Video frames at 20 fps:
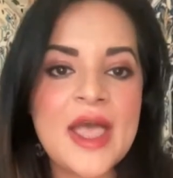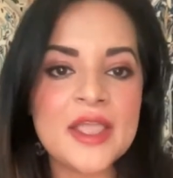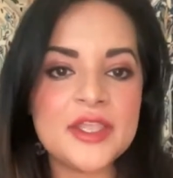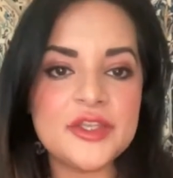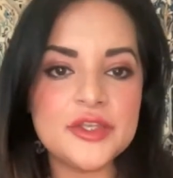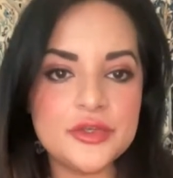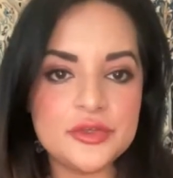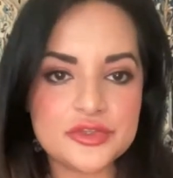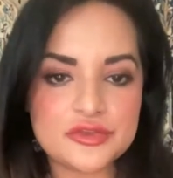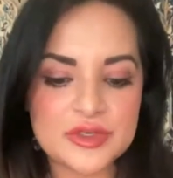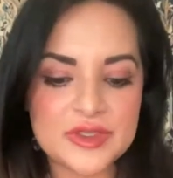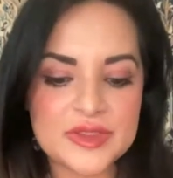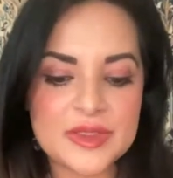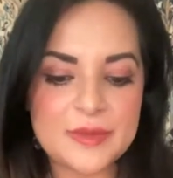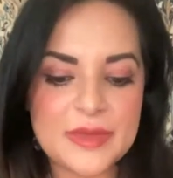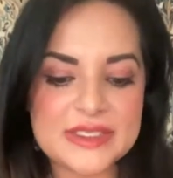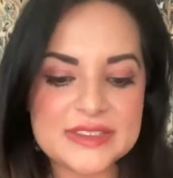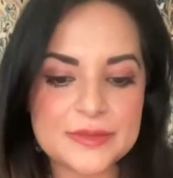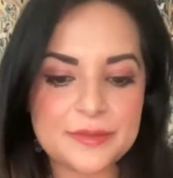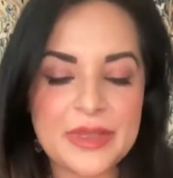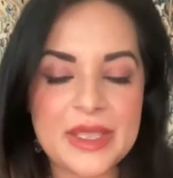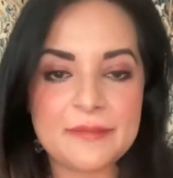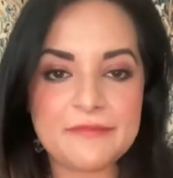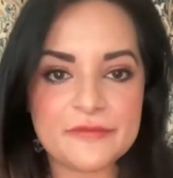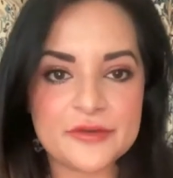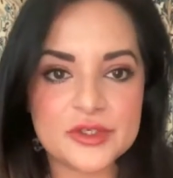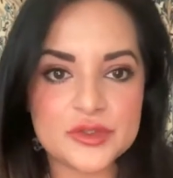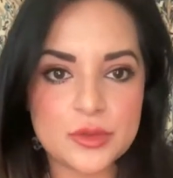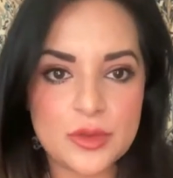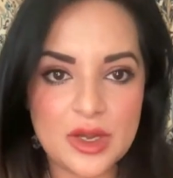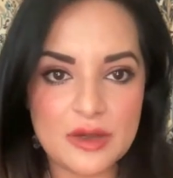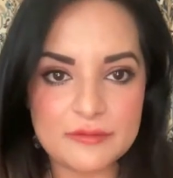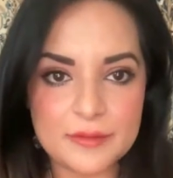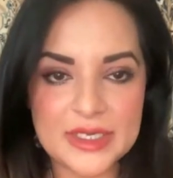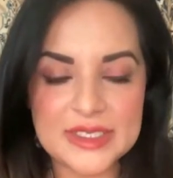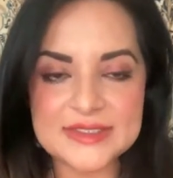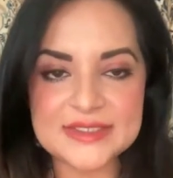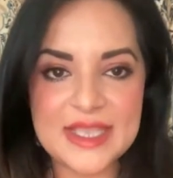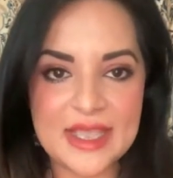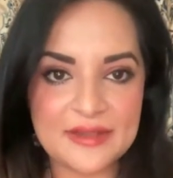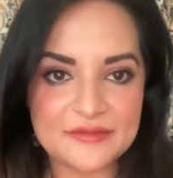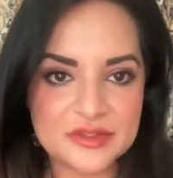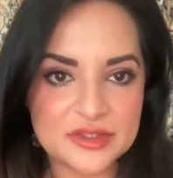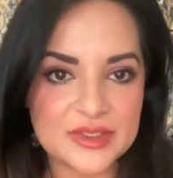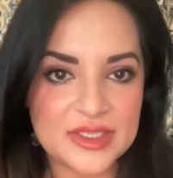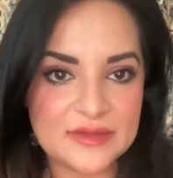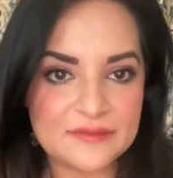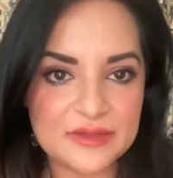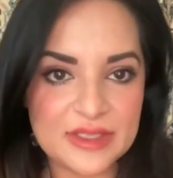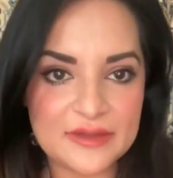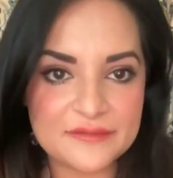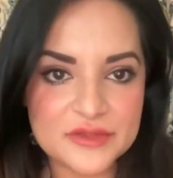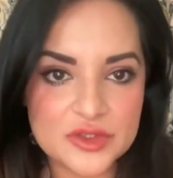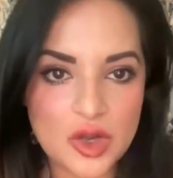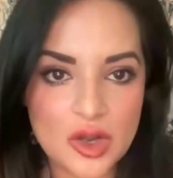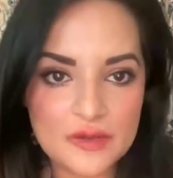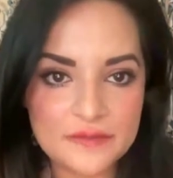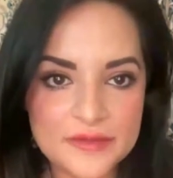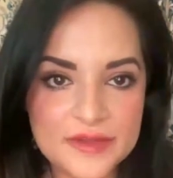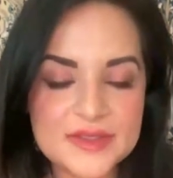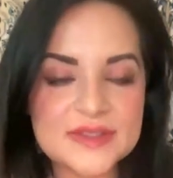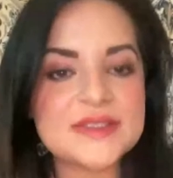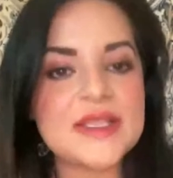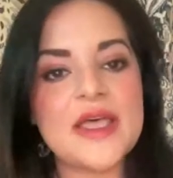You treat them as a PEP for 12 months after they've left office